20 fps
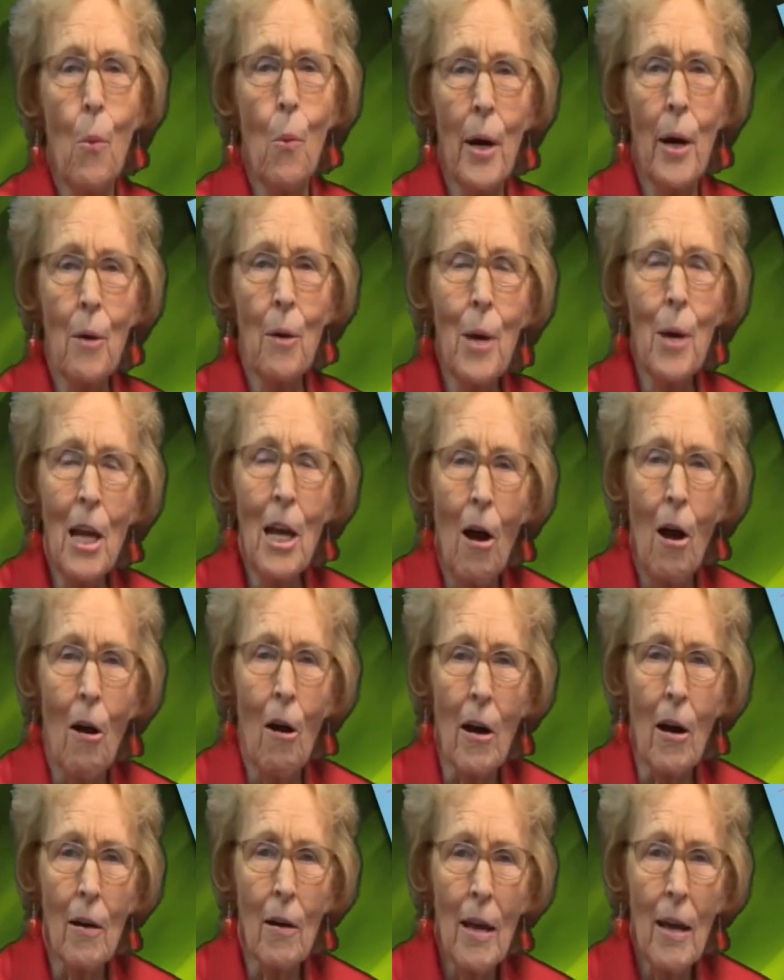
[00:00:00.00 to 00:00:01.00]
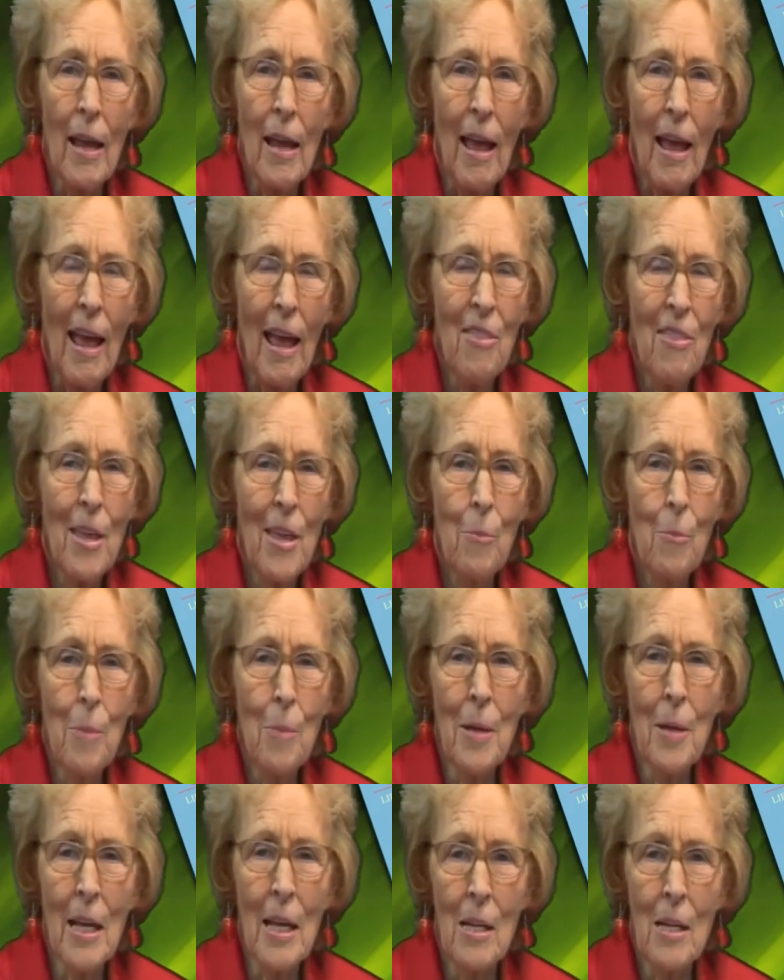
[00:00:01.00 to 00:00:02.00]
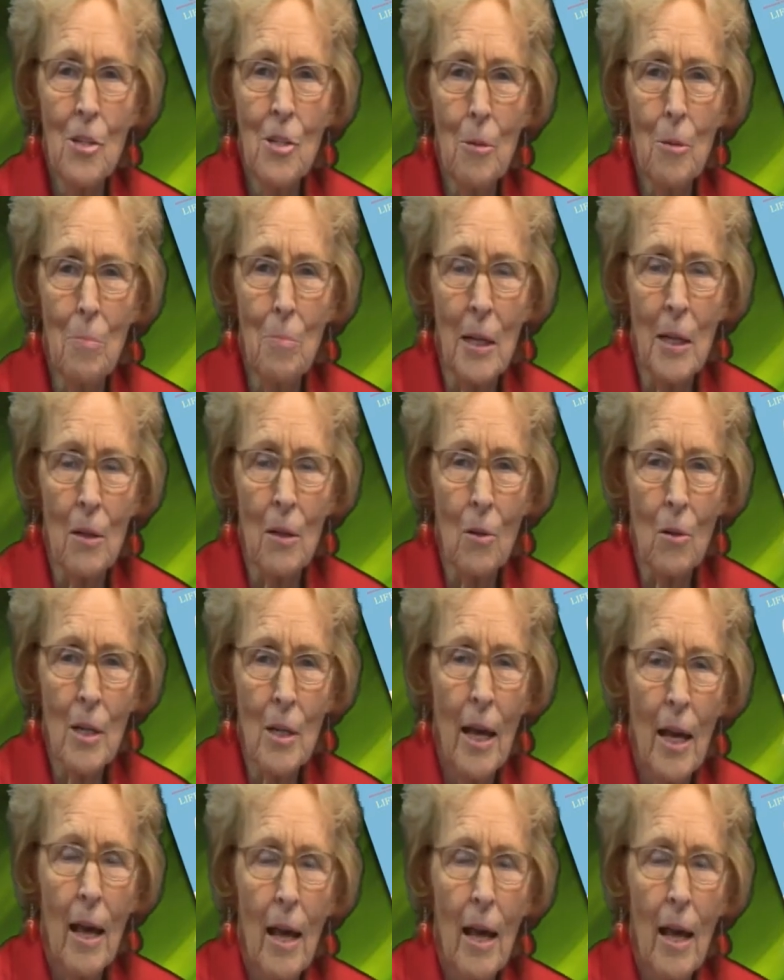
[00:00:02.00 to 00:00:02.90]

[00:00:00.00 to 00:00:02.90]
where we are and then we begin to build.